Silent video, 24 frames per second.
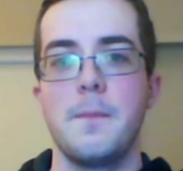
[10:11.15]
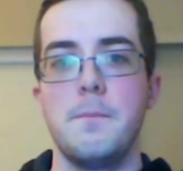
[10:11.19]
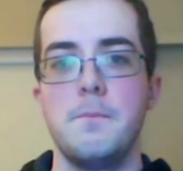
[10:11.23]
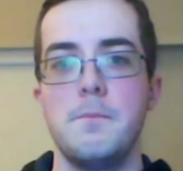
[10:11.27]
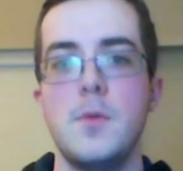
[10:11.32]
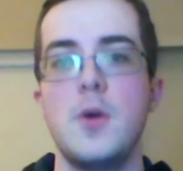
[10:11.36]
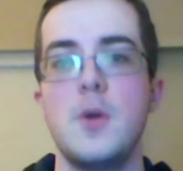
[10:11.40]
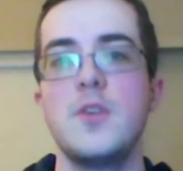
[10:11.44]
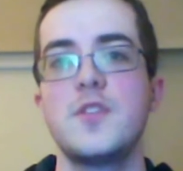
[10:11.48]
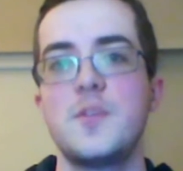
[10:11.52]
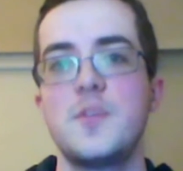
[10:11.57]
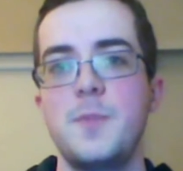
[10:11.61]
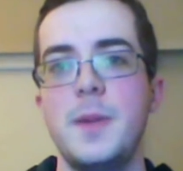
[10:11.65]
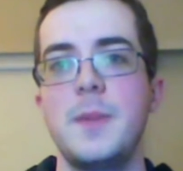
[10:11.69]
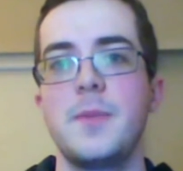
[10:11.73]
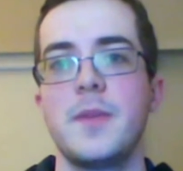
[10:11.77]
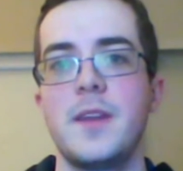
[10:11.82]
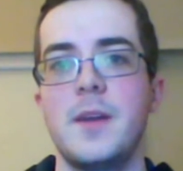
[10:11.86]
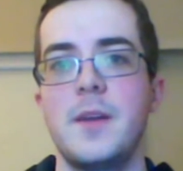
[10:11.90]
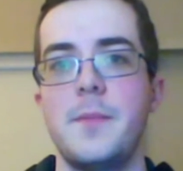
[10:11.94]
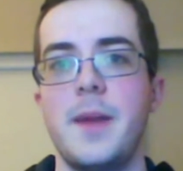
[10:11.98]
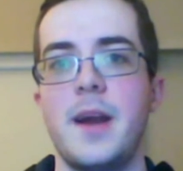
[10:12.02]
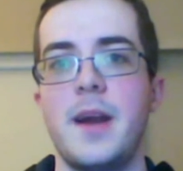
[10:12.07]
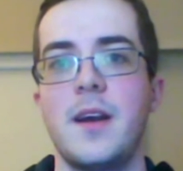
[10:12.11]
Most
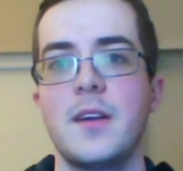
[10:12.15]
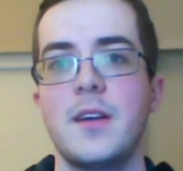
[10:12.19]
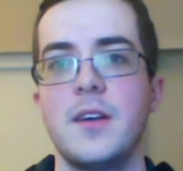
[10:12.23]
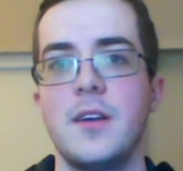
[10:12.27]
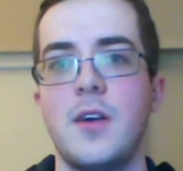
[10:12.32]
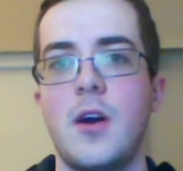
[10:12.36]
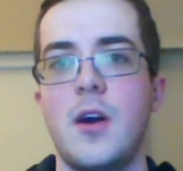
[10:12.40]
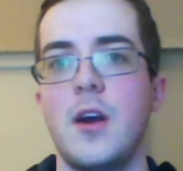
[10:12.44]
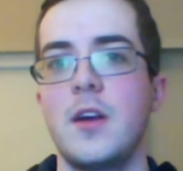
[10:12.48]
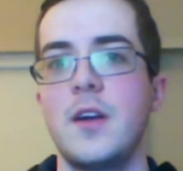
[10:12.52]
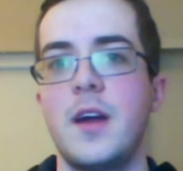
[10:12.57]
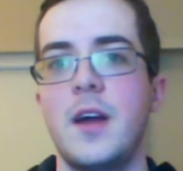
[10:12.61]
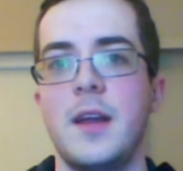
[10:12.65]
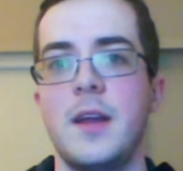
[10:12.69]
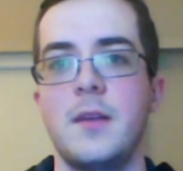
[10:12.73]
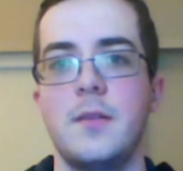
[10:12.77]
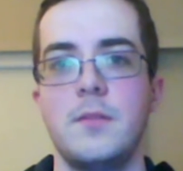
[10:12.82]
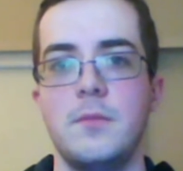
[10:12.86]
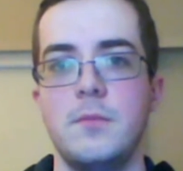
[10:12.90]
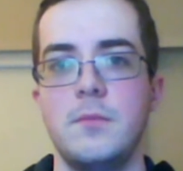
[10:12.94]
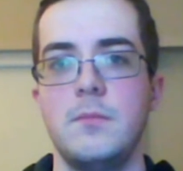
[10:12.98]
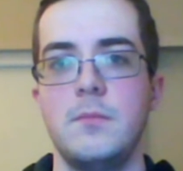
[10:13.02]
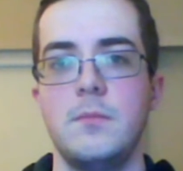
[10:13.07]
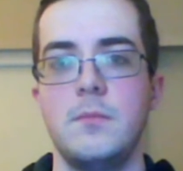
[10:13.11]
people in America are
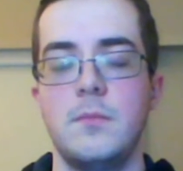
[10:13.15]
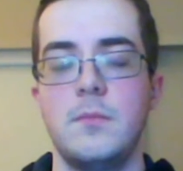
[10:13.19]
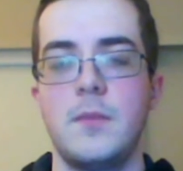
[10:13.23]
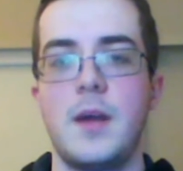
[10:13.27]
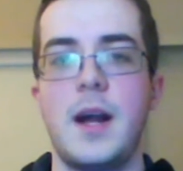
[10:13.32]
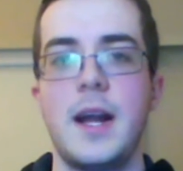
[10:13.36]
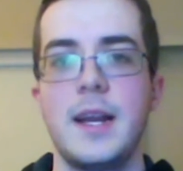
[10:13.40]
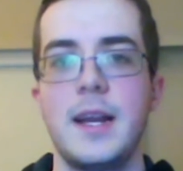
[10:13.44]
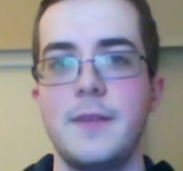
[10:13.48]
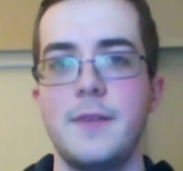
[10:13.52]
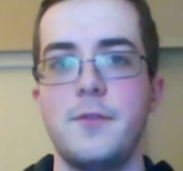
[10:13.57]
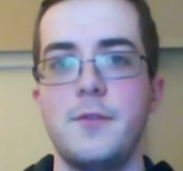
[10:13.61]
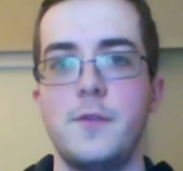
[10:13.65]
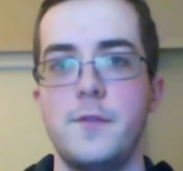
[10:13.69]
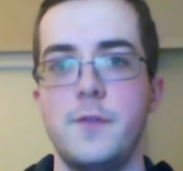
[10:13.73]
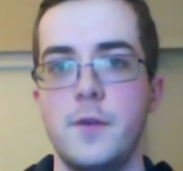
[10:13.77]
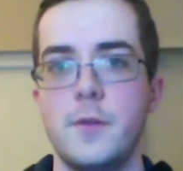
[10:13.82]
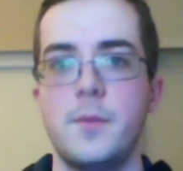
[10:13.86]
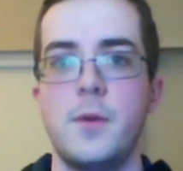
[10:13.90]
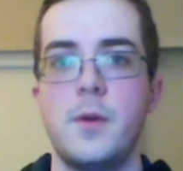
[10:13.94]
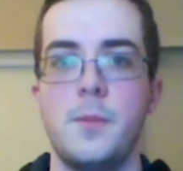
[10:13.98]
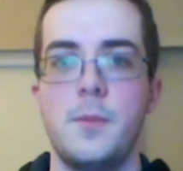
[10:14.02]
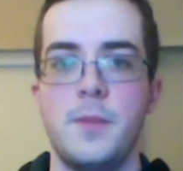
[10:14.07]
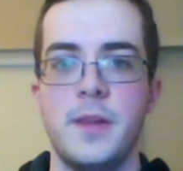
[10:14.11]
not high-level
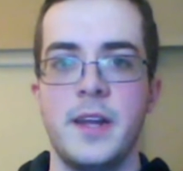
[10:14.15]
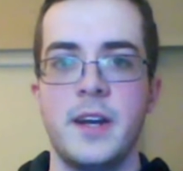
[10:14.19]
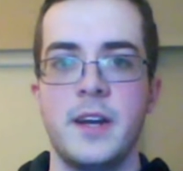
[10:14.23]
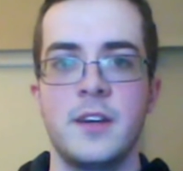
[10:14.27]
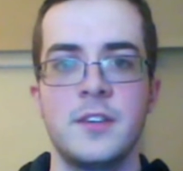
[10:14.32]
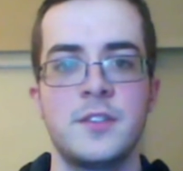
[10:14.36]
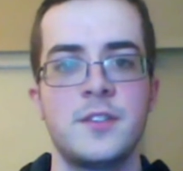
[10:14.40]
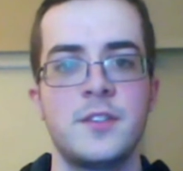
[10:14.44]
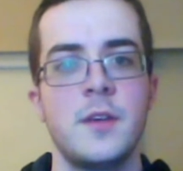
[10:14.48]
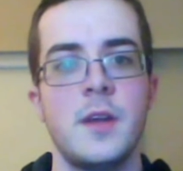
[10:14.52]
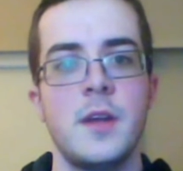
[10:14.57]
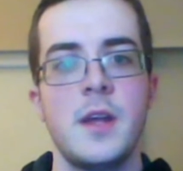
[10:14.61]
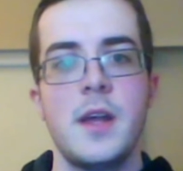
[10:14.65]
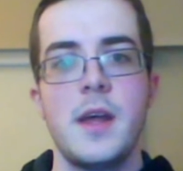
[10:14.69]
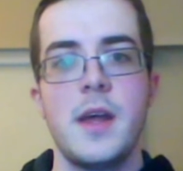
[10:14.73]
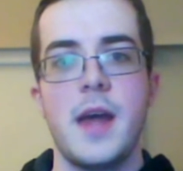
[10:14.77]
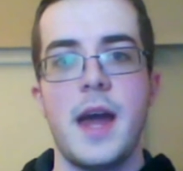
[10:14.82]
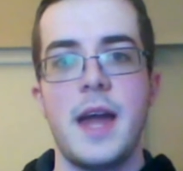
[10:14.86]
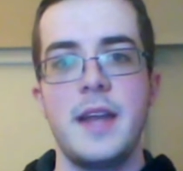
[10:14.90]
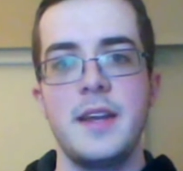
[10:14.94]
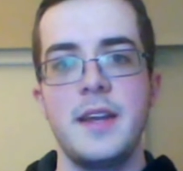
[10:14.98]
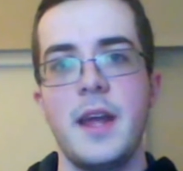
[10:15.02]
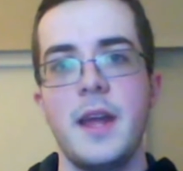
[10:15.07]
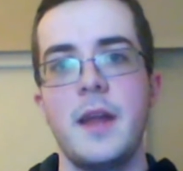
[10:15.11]
football players,
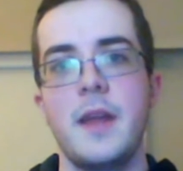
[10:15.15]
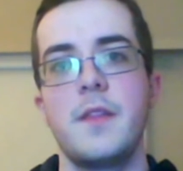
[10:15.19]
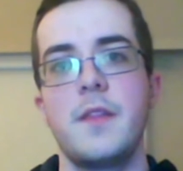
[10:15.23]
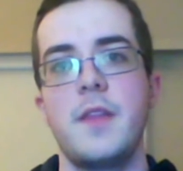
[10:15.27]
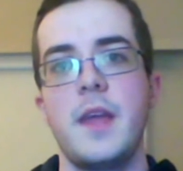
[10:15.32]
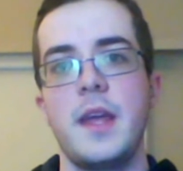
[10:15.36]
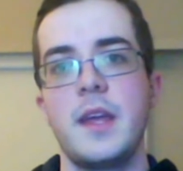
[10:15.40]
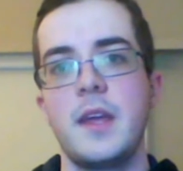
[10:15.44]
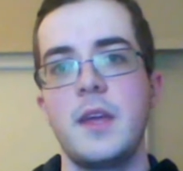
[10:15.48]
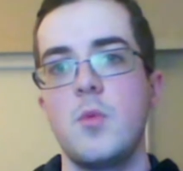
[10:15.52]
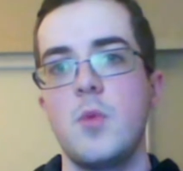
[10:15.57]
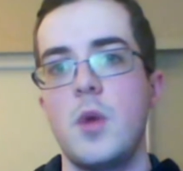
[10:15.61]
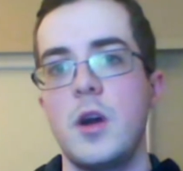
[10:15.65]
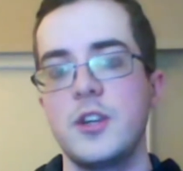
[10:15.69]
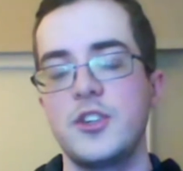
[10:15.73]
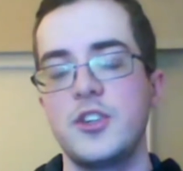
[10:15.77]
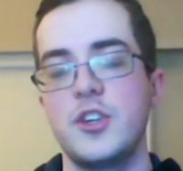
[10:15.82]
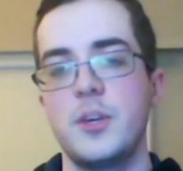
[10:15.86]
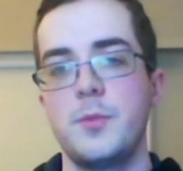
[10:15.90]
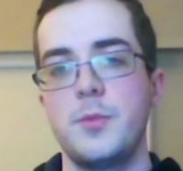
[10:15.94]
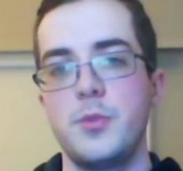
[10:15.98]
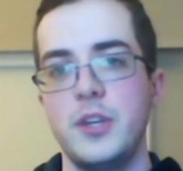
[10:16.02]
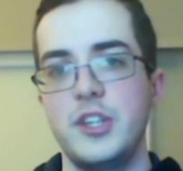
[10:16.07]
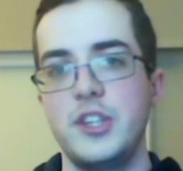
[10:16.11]
and yet they can watch
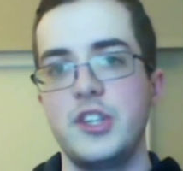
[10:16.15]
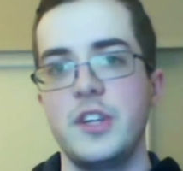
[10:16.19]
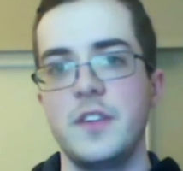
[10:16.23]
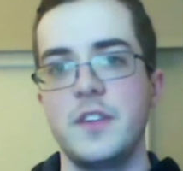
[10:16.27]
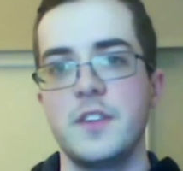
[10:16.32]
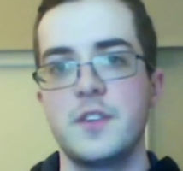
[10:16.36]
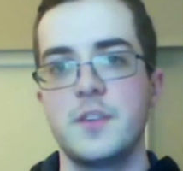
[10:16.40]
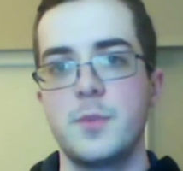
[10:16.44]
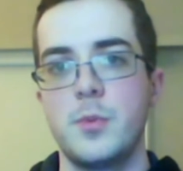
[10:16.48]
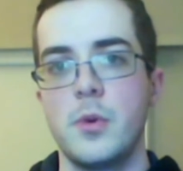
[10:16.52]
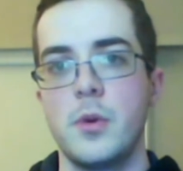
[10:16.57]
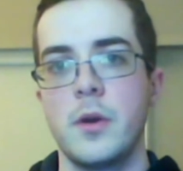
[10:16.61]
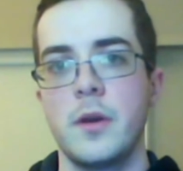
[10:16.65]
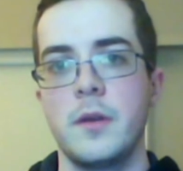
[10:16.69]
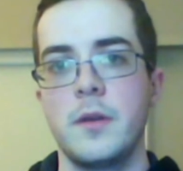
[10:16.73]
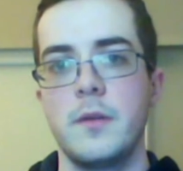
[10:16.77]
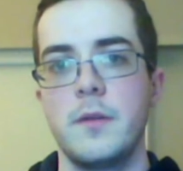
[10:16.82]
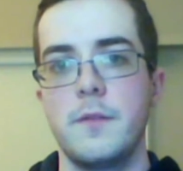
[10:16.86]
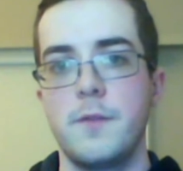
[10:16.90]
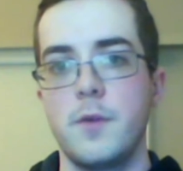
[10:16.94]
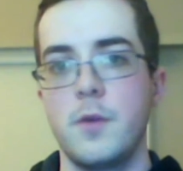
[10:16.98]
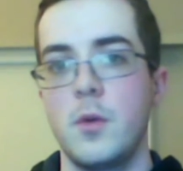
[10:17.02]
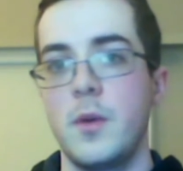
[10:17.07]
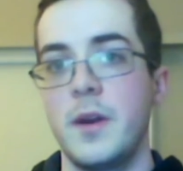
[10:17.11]
and appreciate the
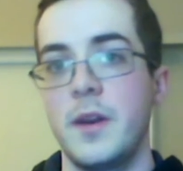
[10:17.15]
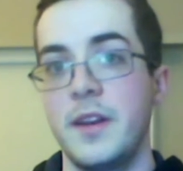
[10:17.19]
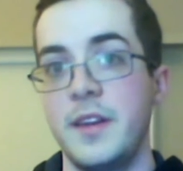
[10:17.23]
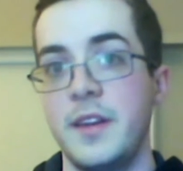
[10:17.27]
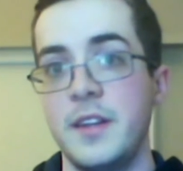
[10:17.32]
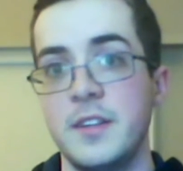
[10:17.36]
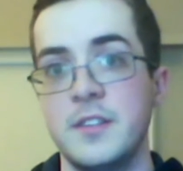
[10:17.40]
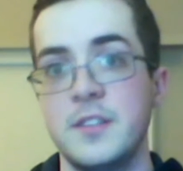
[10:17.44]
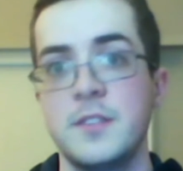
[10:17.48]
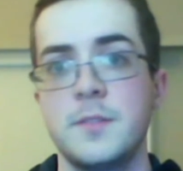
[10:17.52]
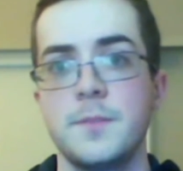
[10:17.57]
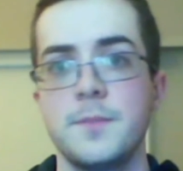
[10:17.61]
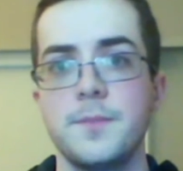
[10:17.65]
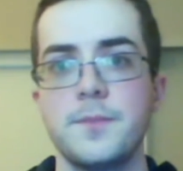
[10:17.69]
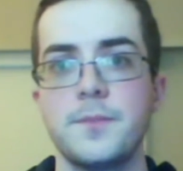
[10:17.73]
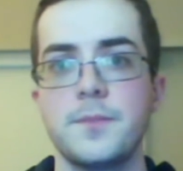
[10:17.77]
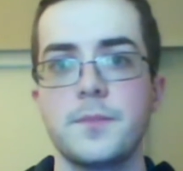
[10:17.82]
sport for what it is.